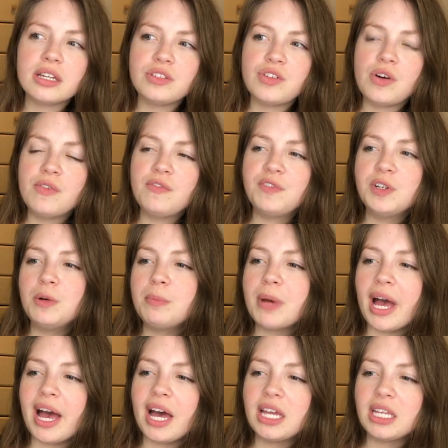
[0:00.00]
Don't feel
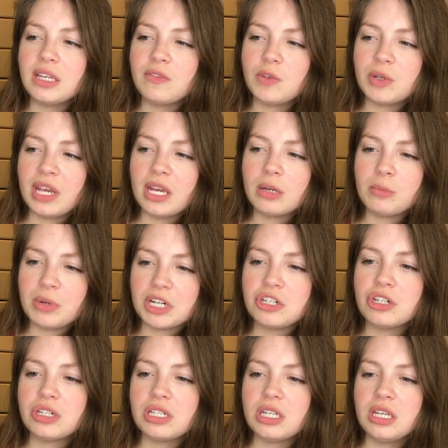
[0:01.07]
bad if you can't brush
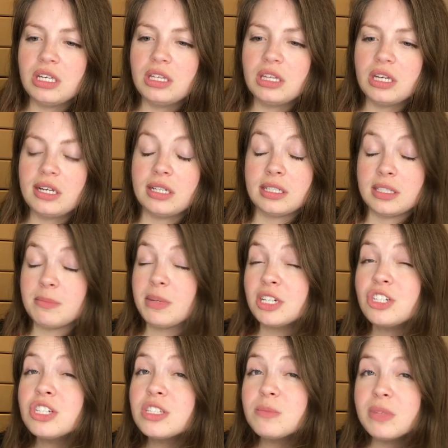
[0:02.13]
your teeth as
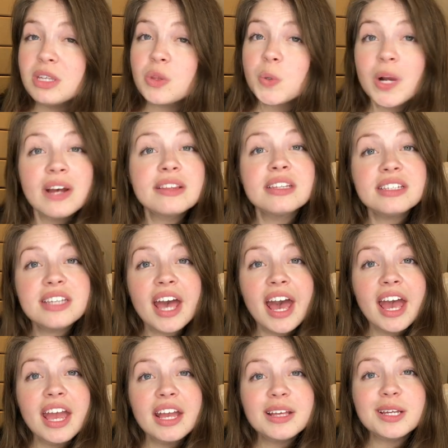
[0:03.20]
much as me throughout the
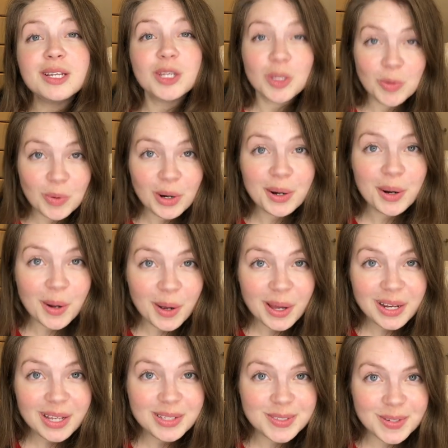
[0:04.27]
day. Like you are
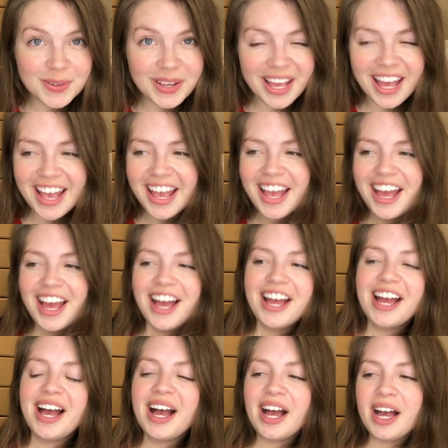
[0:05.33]
good, it's okay.
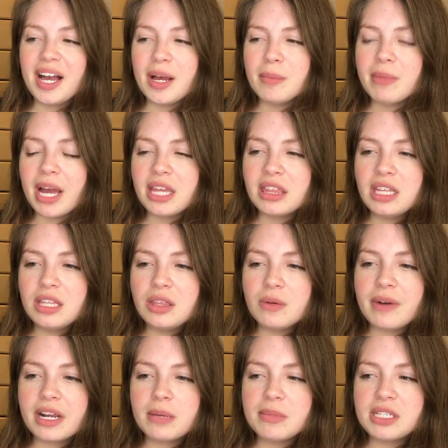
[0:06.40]
Um, I think the
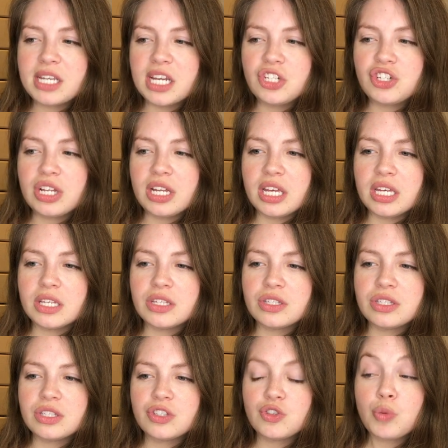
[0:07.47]
recommendation
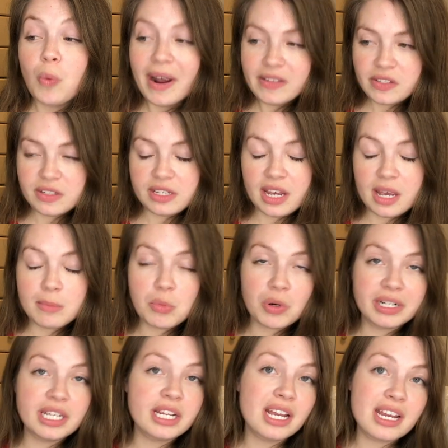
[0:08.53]
is twice a day,
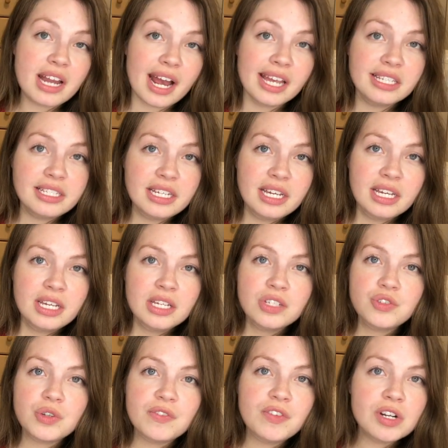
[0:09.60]
morning and night.
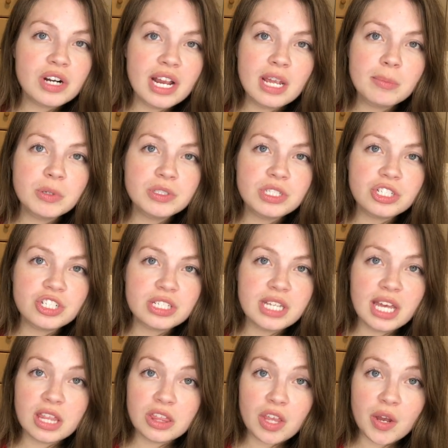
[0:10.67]
So if you're able to just
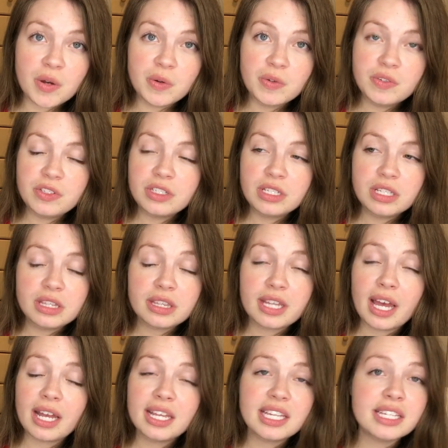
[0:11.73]
hit those,
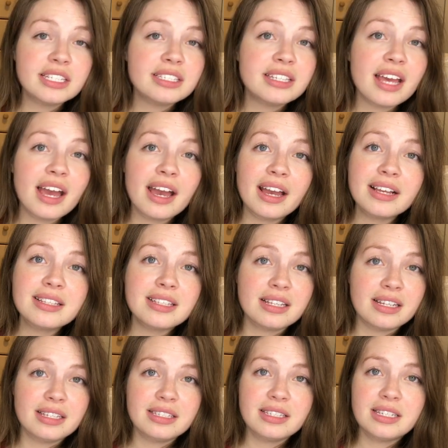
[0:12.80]
that is
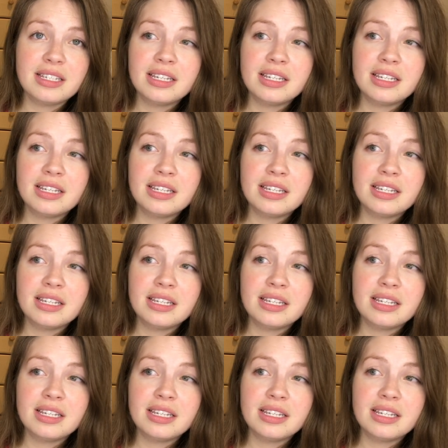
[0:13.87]
excellent.